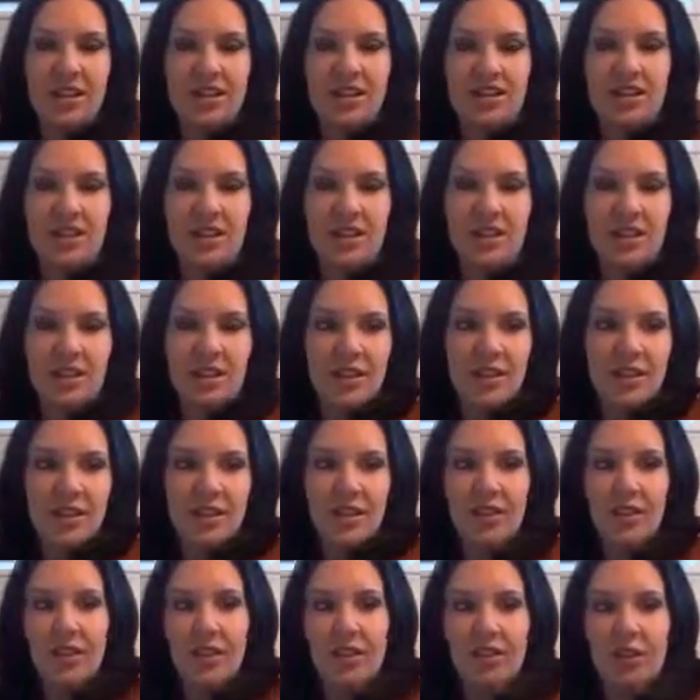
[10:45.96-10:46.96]
So
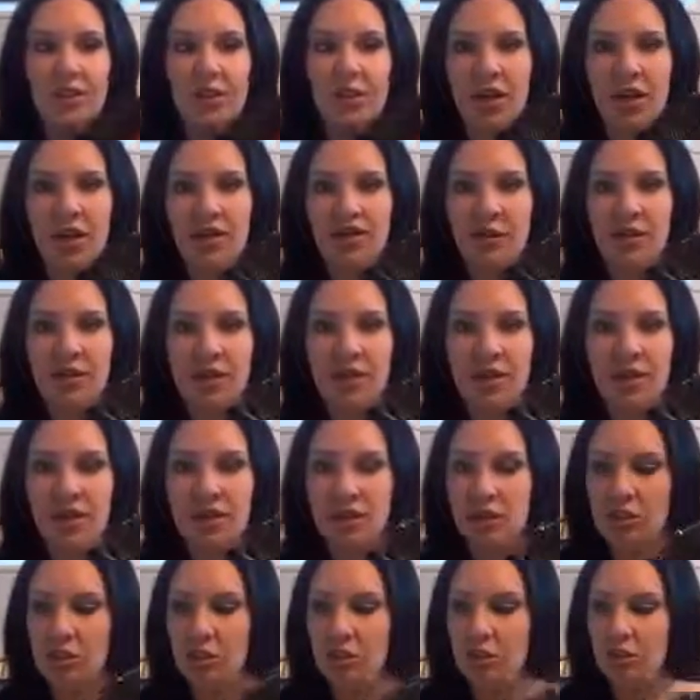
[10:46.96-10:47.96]
if you have one of these
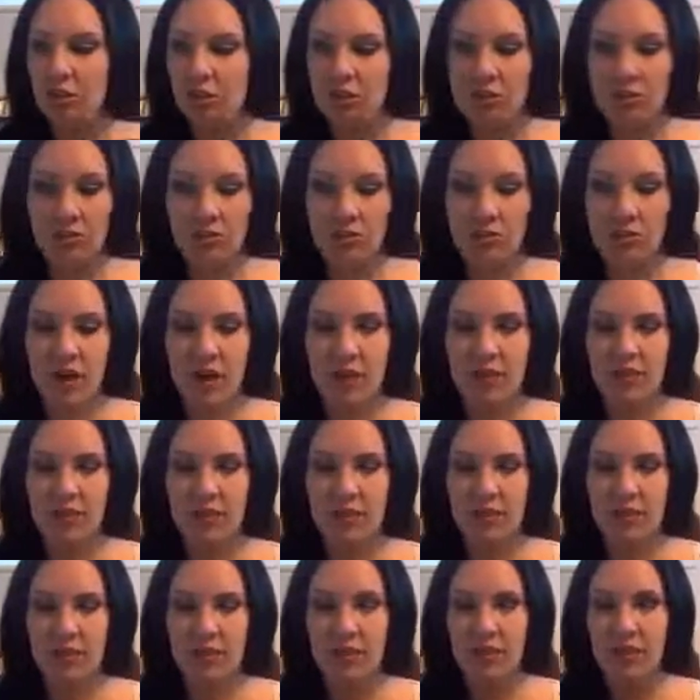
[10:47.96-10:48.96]
shoulder
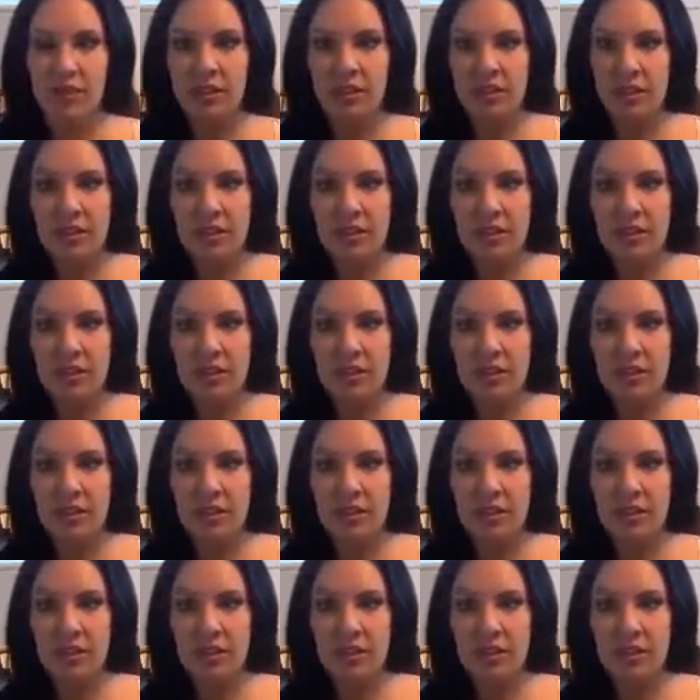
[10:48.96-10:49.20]
rests,